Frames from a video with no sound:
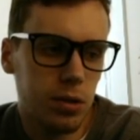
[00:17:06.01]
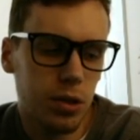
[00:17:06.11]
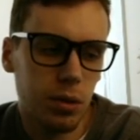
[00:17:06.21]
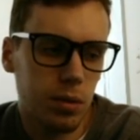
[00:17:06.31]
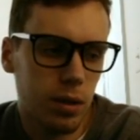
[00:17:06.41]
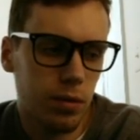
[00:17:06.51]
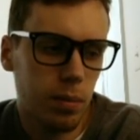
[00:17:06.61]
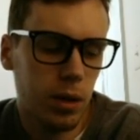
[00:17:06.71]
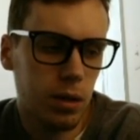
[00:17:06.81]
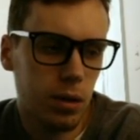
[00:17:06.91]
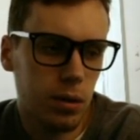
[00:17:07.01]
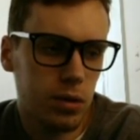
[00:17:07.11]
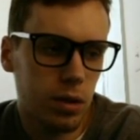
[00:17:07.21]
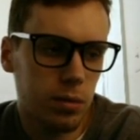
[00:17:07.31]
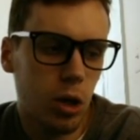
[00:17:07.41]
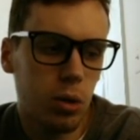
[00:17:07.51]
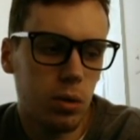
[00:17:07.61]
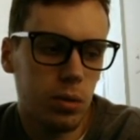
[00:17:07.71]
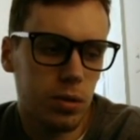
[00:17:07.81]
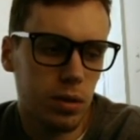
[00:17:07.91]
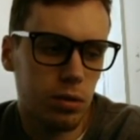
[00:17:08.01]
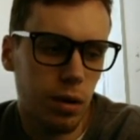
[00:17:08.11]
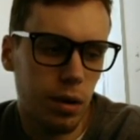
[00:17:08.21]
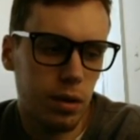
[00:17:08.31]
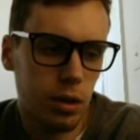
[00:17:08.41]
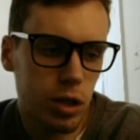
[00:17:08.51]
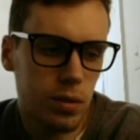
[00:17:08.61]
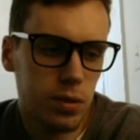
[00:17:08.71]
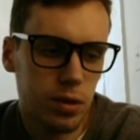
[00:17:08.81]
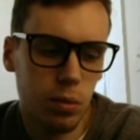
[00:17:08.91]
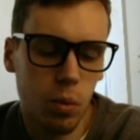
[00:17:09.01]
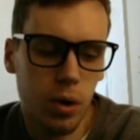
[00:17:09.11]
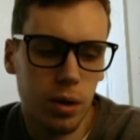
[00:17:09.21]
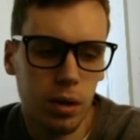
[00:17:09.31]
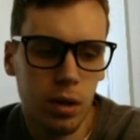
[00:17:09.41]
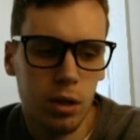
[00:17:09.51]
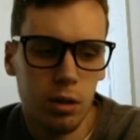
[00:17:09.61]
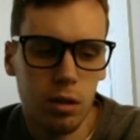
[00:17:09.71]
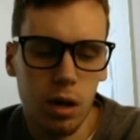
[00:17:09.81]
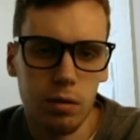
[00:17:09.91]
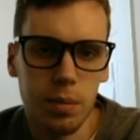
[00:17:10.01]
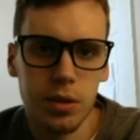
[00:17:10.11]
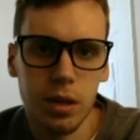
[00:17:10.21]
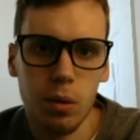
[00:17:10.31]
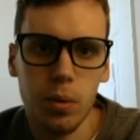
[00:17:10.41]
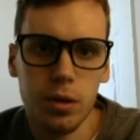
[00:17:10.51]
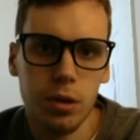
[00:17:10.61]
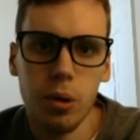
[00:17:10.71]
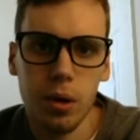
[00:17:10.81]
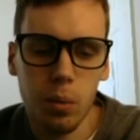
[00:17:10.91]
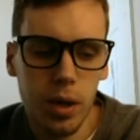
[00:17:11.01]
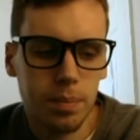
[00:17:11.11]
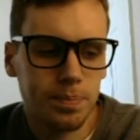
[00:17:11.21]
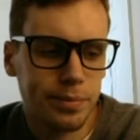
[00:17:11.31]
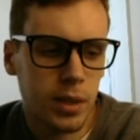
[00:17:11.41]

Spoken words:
So if the Buccaneers total is greater than the Chiefs, it's a 1, representing a win, denoting a win.